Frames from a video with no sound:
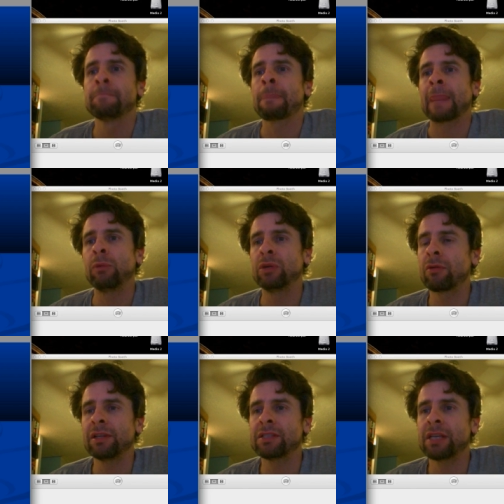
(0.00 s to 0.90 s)
it would
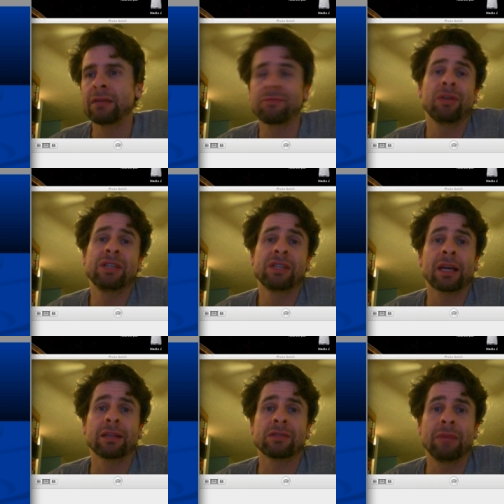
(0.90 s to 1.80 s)
normally take 3
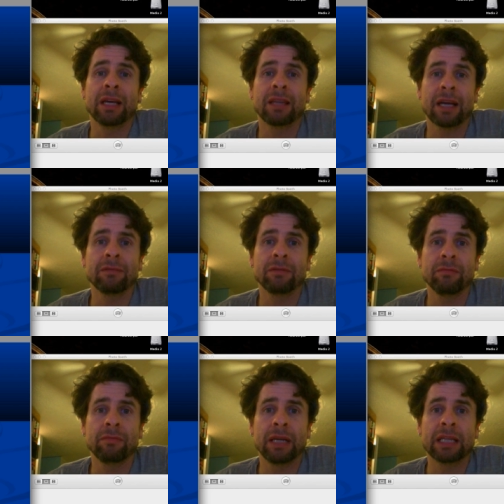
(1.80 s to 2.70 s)
seconds to make
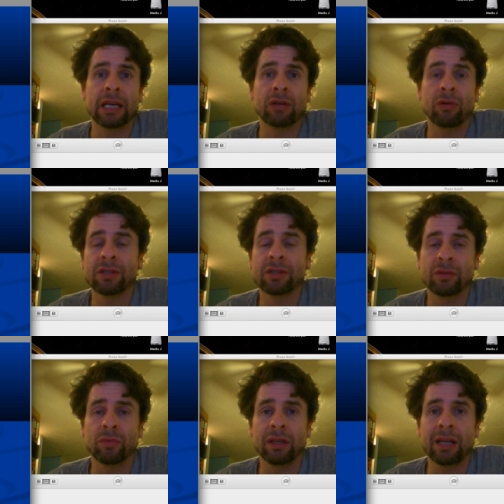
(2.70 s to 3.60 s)
that cross
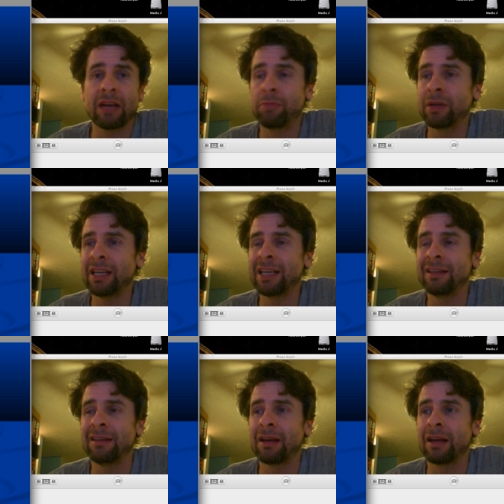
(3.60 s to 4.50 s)
in real life, but
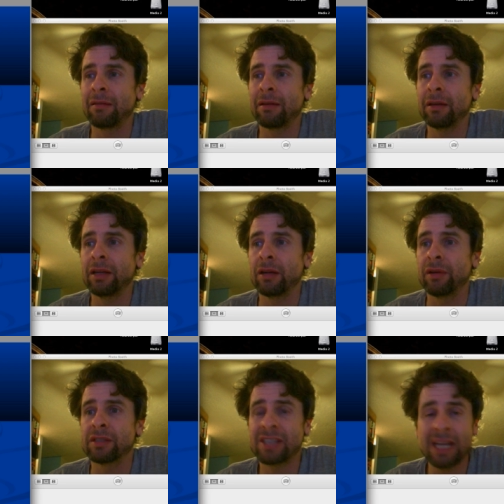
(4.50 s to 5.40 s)
in in
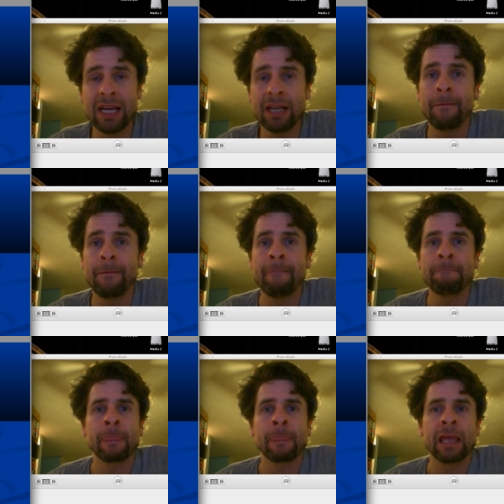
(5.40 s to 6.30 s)
a scene,
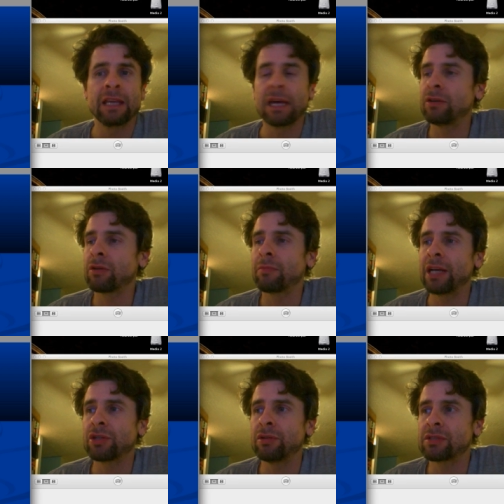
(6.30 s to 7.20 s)
the editor
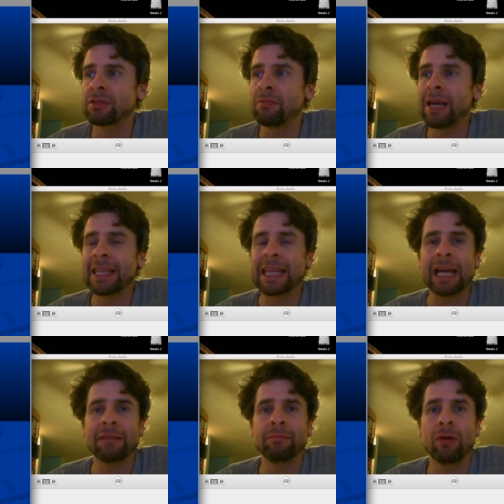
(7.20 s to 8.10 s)
might choose to make
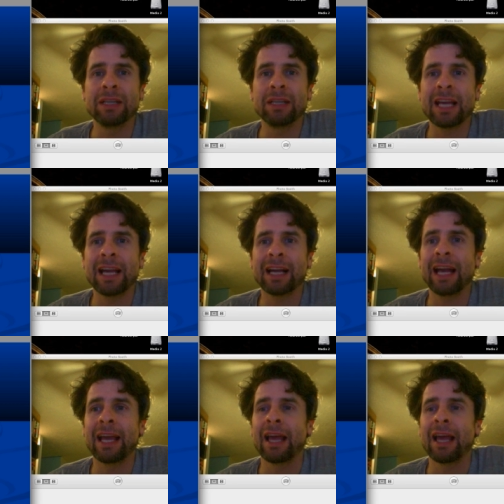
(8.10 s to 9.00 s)
that moment take
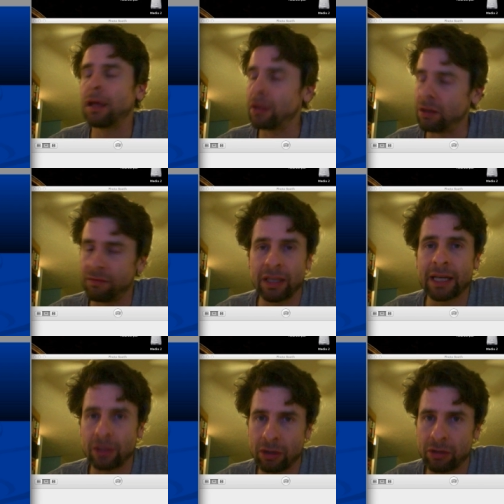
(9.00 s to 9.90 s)
a hell of a
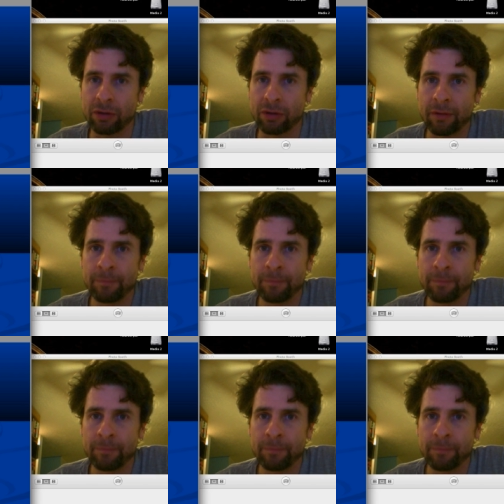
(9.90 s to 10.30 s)
lot longer